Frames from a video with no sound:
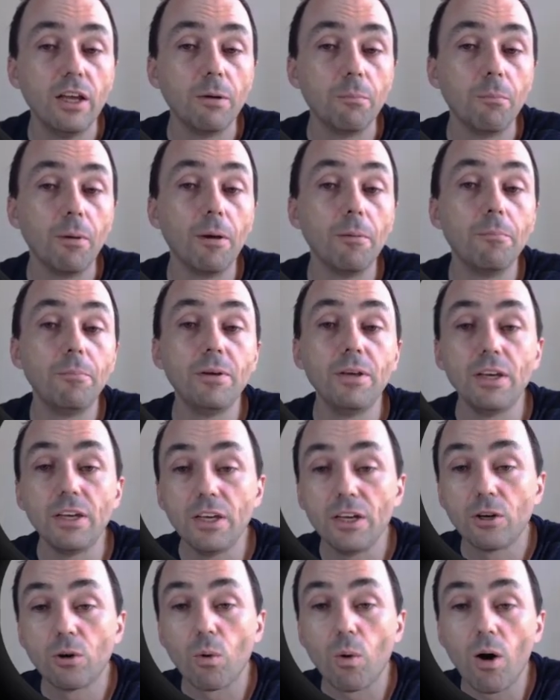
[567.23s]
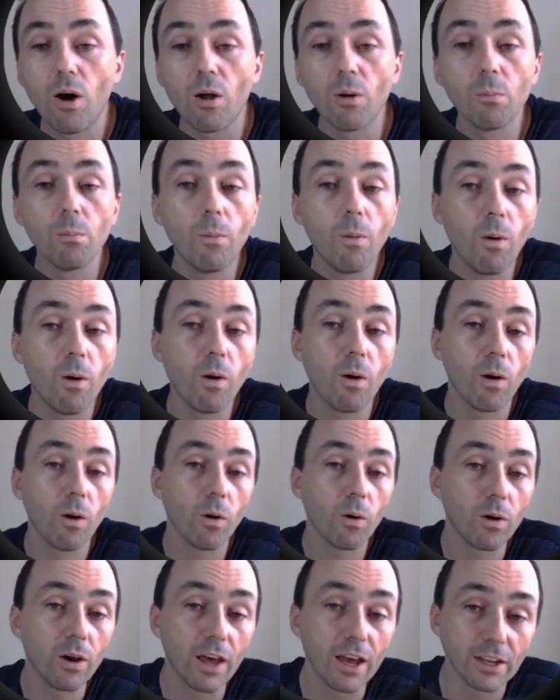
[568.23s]
may be equal more
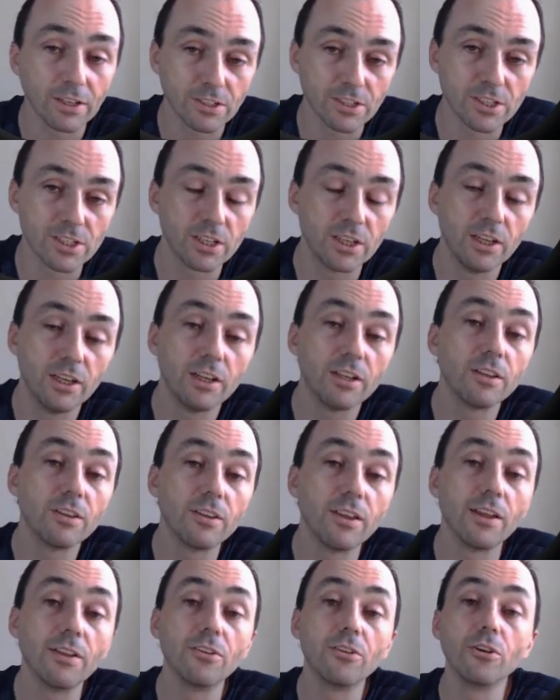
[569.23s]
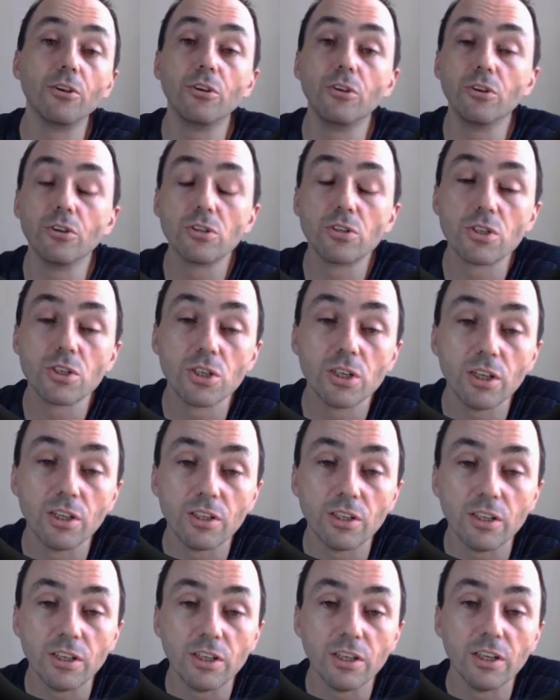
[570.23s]
or less than the
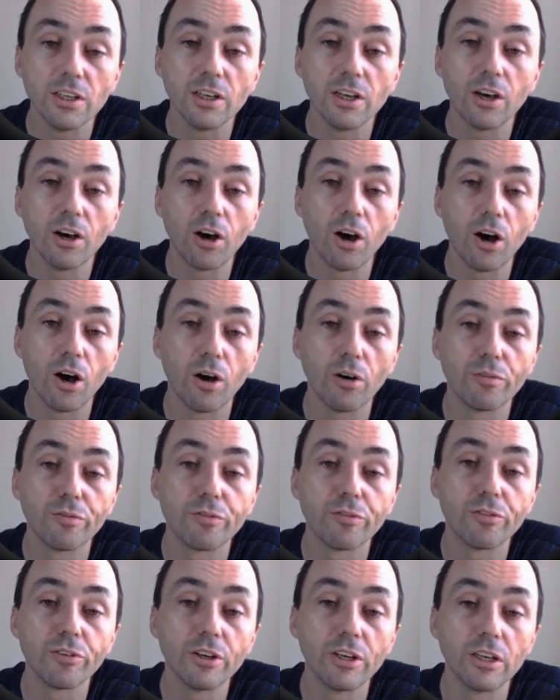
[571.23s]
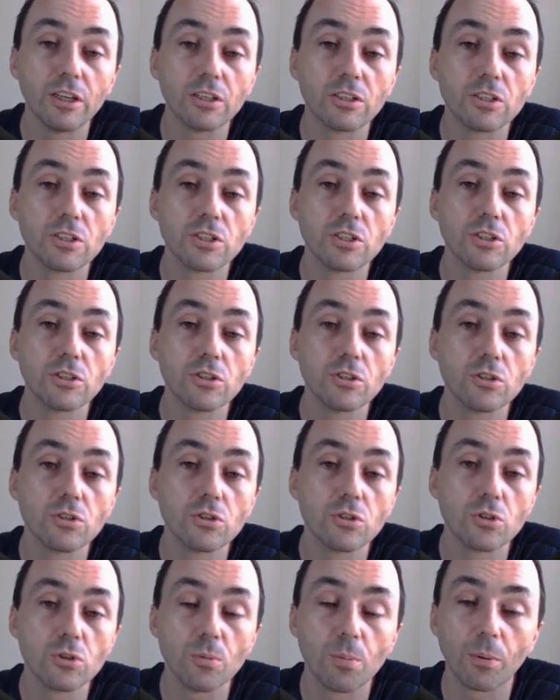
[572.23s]
utility of its
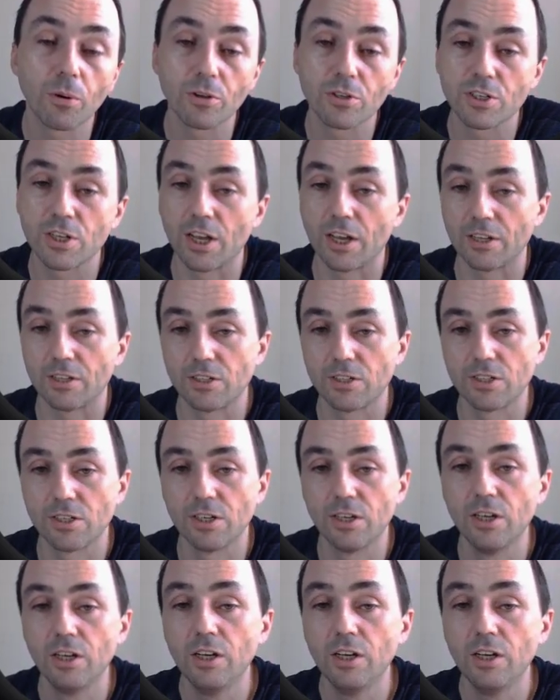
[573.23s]
supersets.